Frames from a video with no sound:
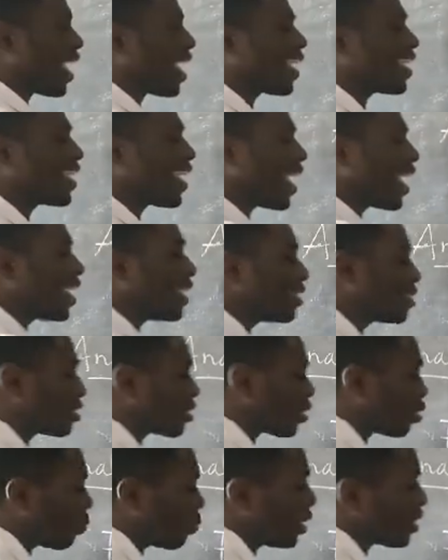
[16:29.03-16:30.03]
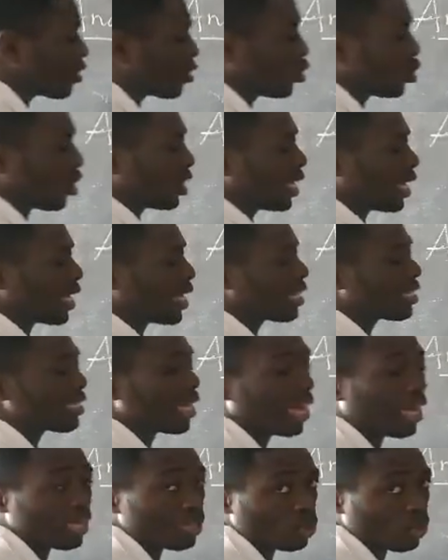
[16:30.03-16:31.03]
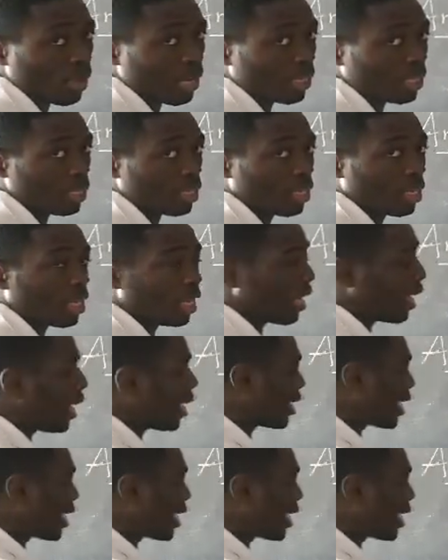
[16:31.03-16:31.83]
against, please not against r squared, a